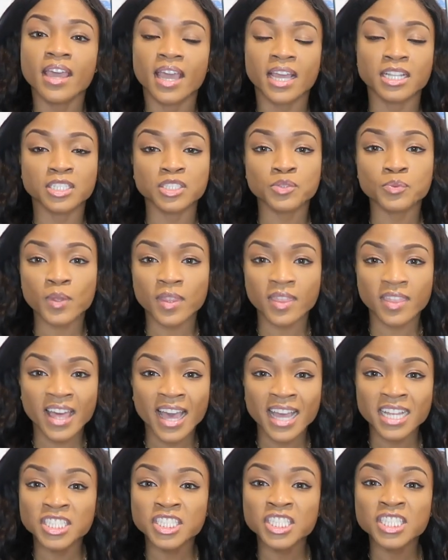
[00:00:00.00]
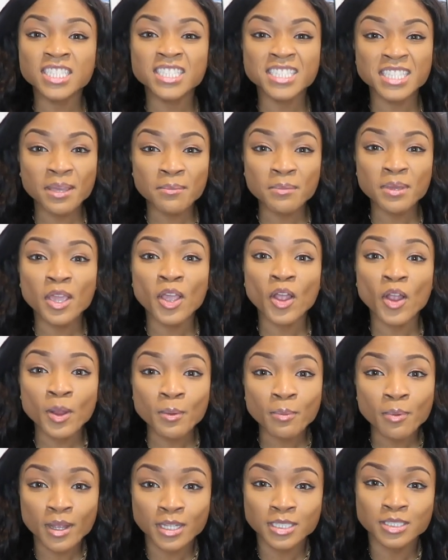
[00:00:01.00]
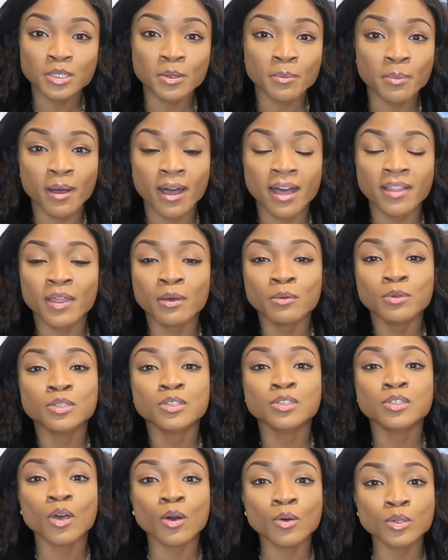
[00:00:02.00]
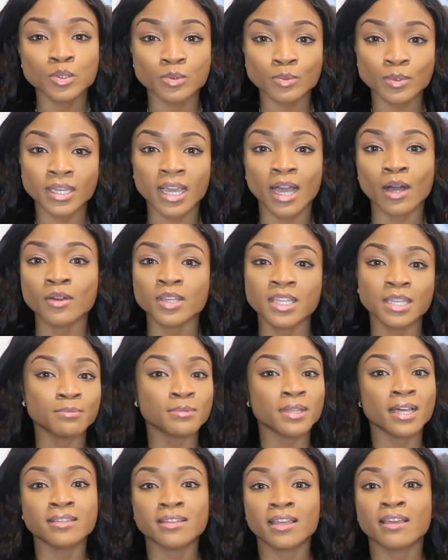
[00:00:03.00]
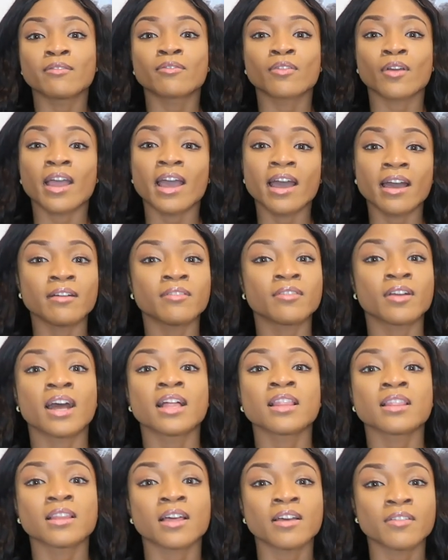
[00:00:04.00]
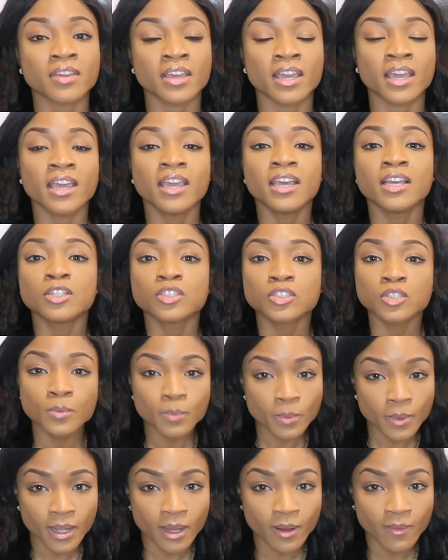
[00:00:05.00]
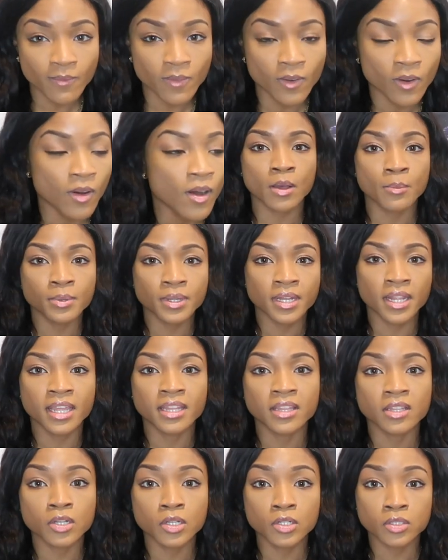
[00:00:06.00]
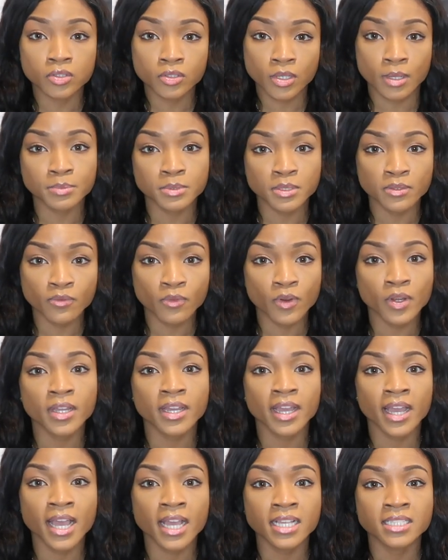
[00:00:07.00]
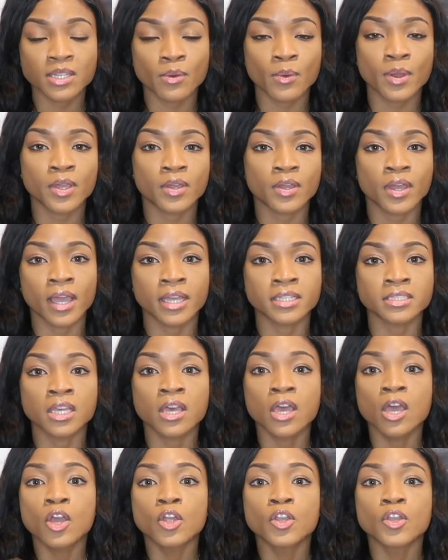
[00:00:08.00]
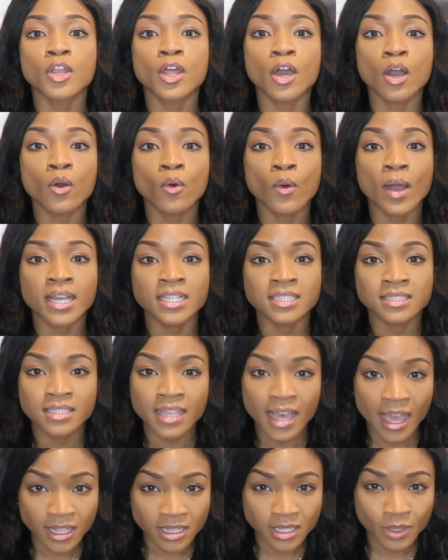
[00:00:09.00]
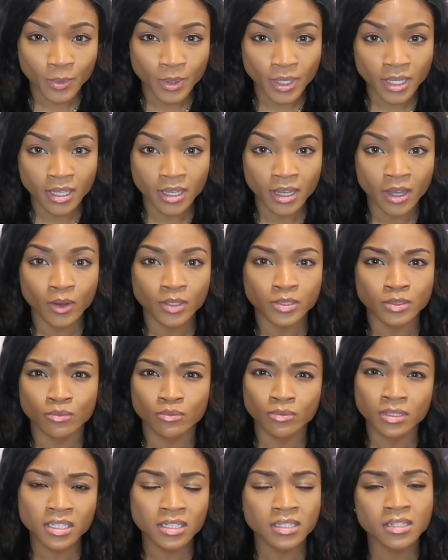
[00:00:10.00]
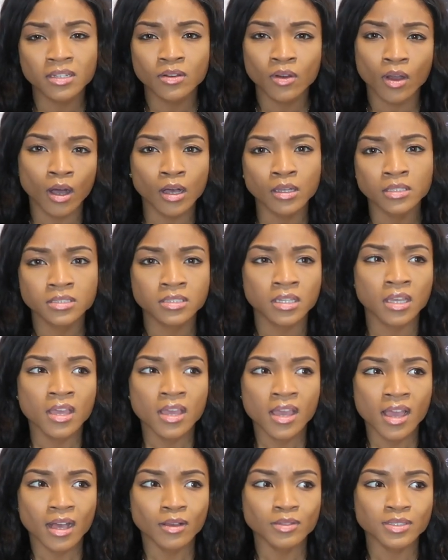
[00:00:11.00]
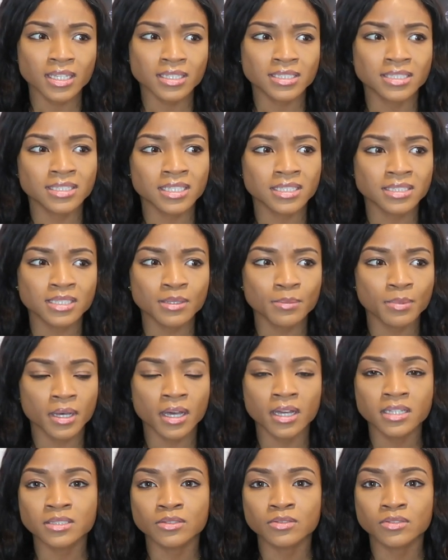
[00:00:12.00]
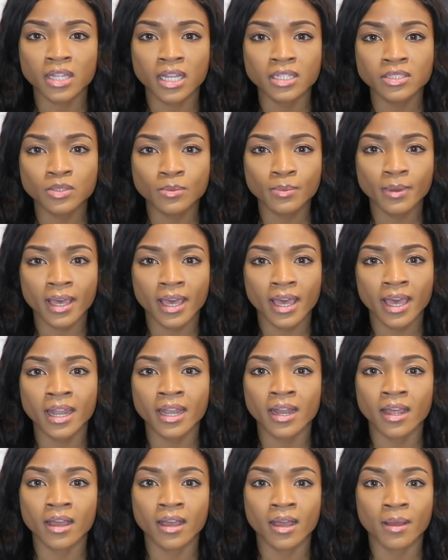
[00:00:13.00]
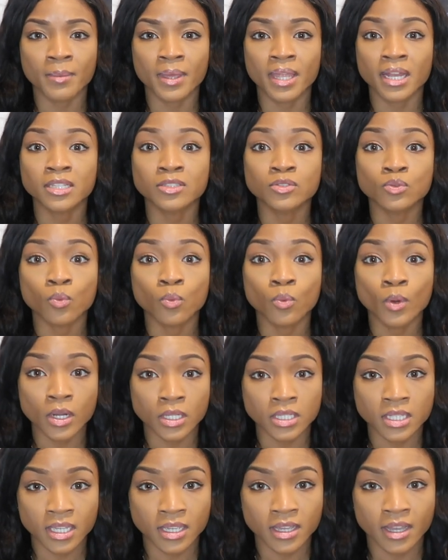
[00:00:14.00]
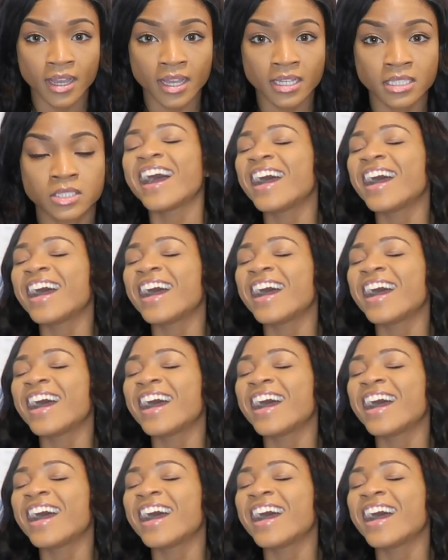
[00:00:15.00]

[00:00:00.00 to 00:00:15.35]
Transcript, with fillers: And just with that, she sent me her Presto pot. That was so sweet. I'll keep that thing forever. I love it. Super helpful. I'll put it in the description for you guys. That way you guys know exactly where to go. It's a really good cost. It was like sixty bucks. It's not too bad, um, and it's worth it, guys.